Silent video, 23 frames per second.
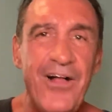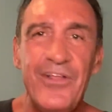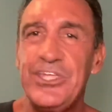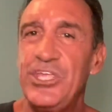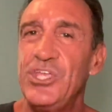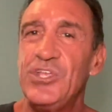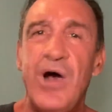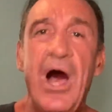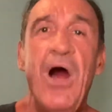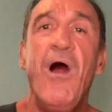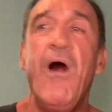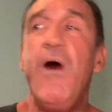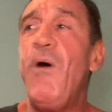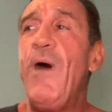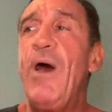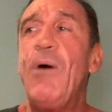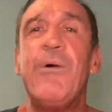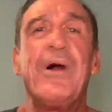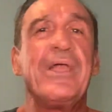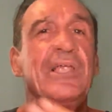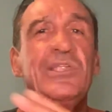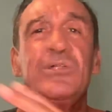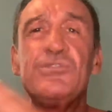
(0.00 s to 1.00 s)
I
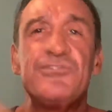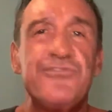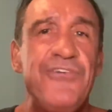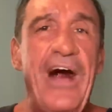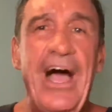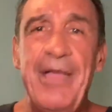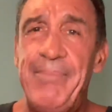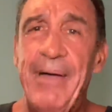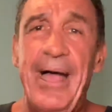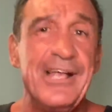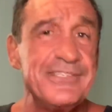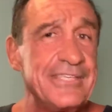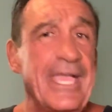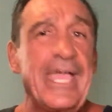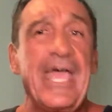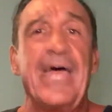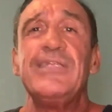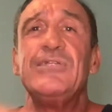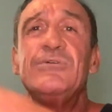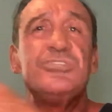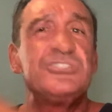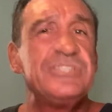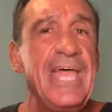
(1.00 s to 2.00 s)
want to lose 5 pounds. I
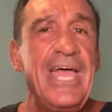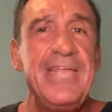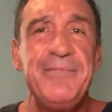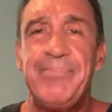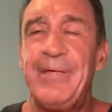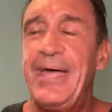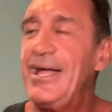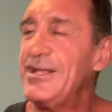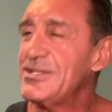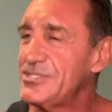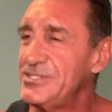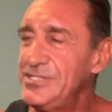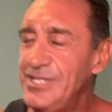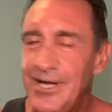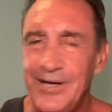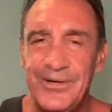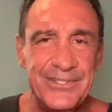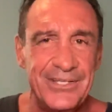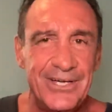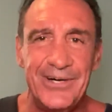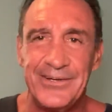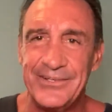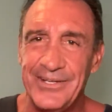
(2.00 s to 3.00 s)
got to lose 10 pounds. No,
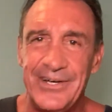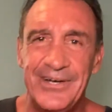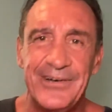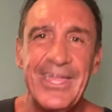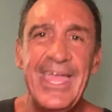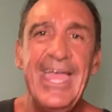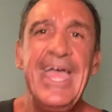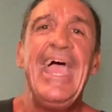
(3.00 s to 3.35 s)
no, no.